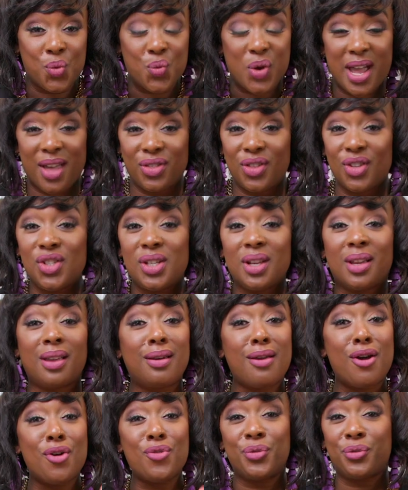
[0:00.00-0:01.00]
we got the
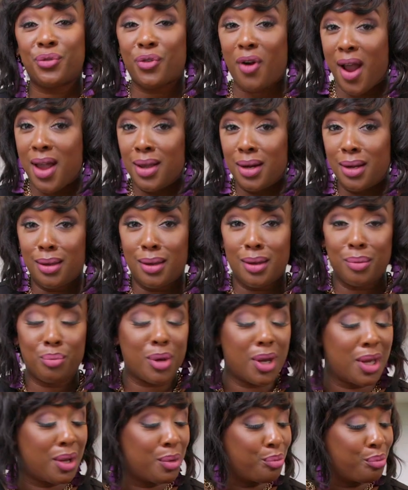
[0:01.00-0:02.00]
chicken all fried up.
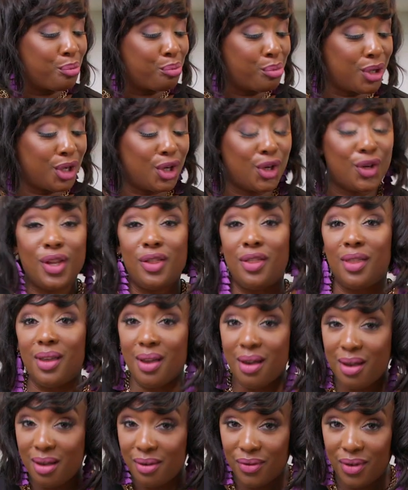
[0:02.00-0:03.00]
Put it in the
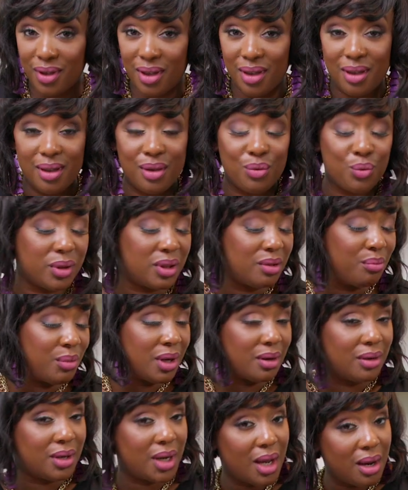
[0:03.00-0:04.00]
oven with the
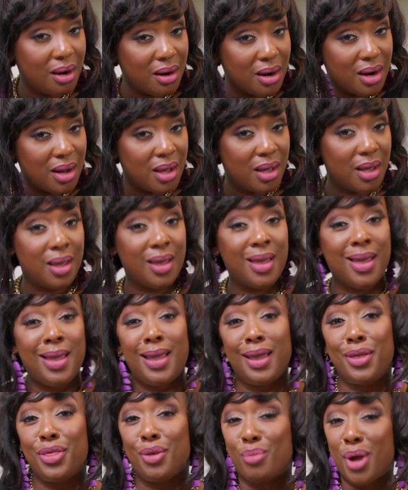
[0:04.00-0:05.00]
marinara
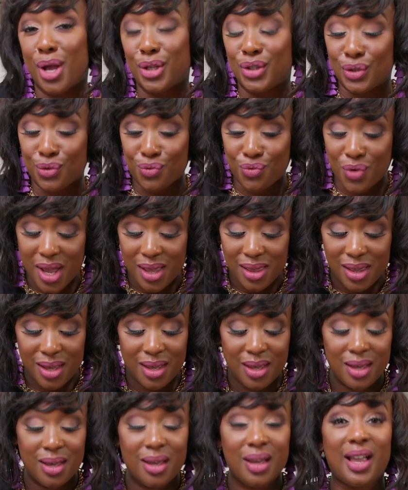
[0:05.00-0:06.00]
and the
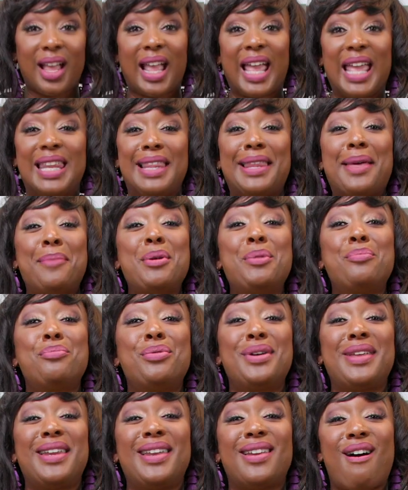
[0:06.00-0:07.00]
mozzarella, and let me
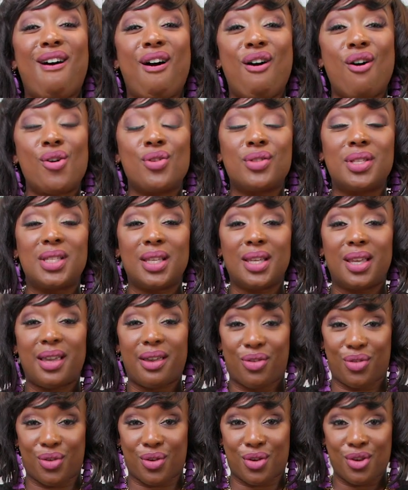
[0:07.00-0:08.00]
put it all
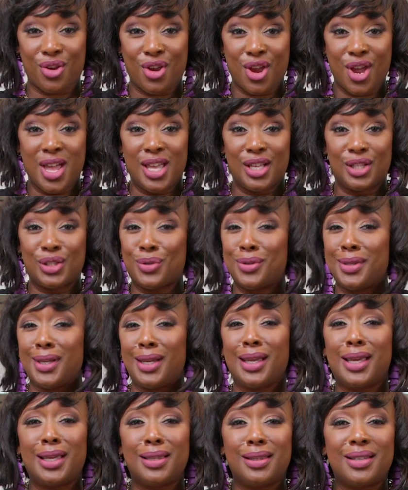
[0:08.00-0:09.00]
together so that
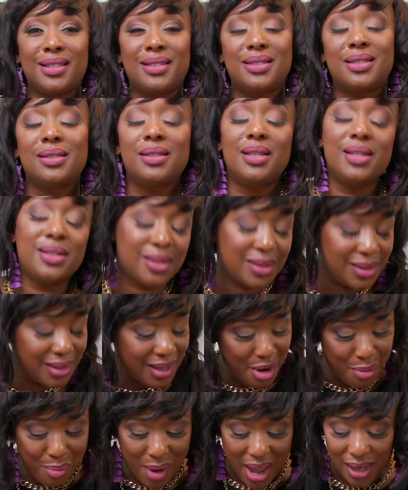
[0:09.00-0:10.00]
it can look delicious
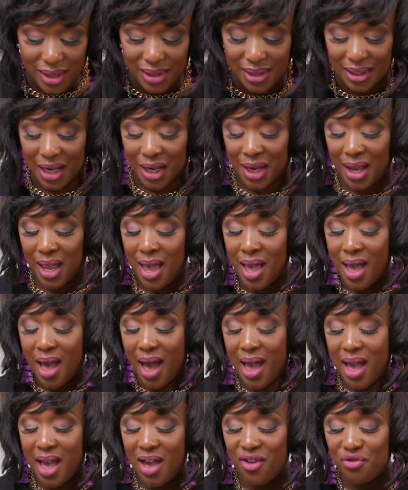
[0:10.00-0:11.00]
and amazing.
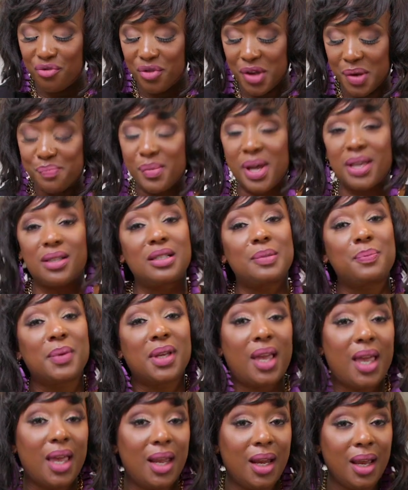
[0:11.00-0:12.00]
I have my
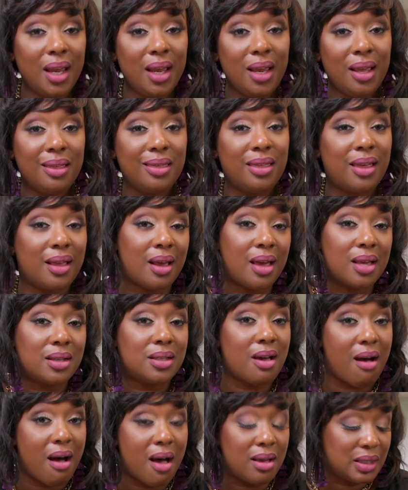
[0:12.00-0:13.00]
spaghetti that I
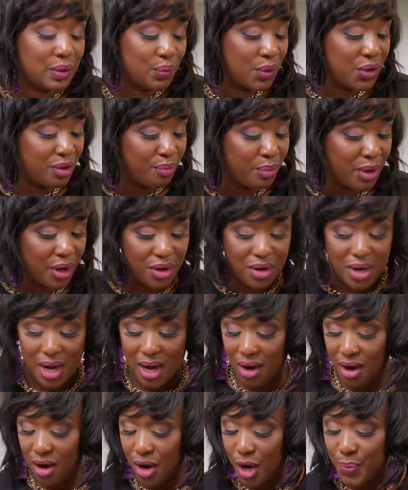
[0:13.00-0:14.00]
tossed with the
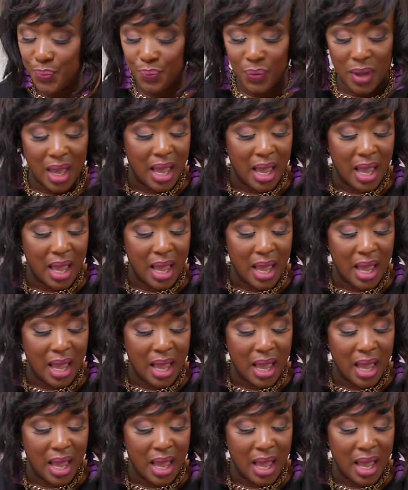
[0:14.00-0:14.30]
marinara,